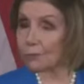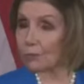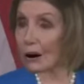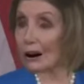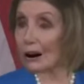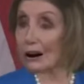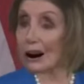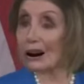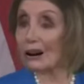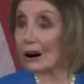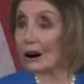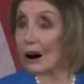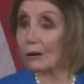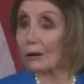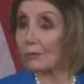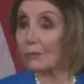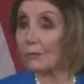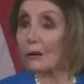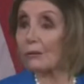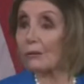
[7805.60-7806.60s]
it's government
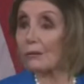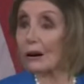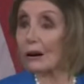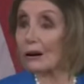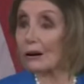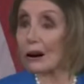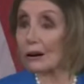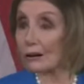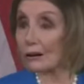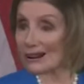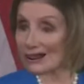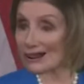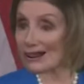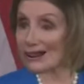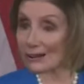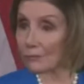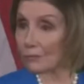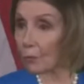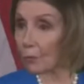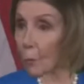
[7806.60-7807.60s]
funding. You mean it's
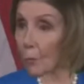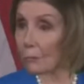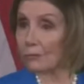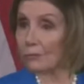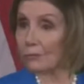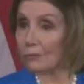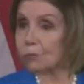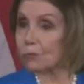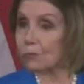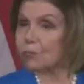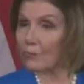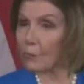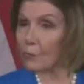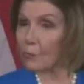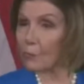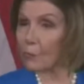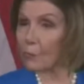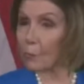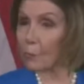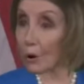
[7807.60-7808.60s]
the taxpayers' money?
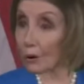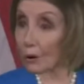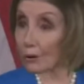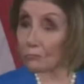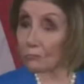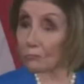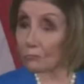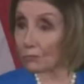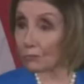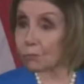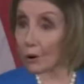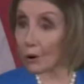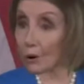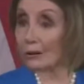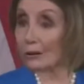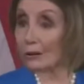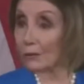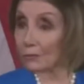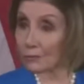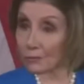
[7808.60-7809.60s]
Whatever.
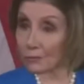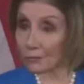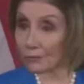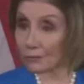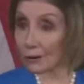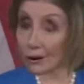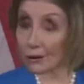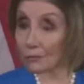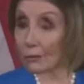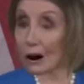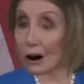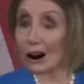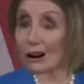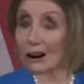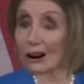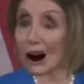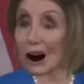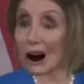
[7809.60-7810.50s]
It's mine now.